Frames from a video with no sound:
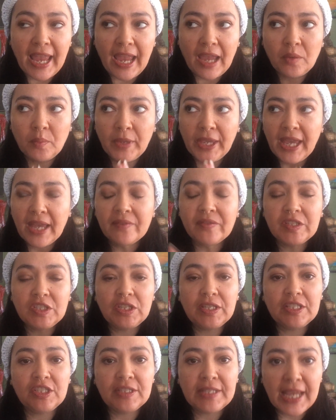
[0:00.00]
And we have a
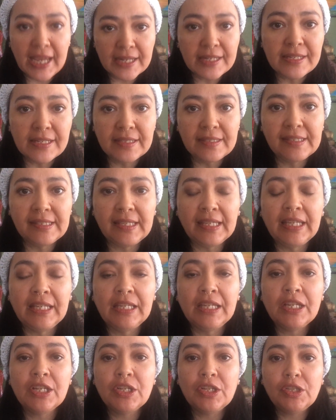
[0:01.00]
t-
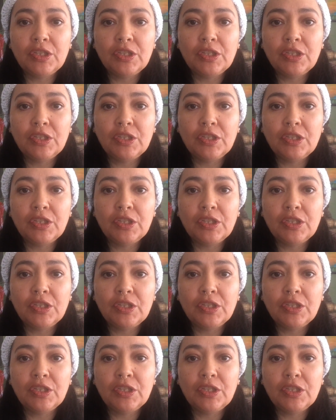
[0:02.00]
tendency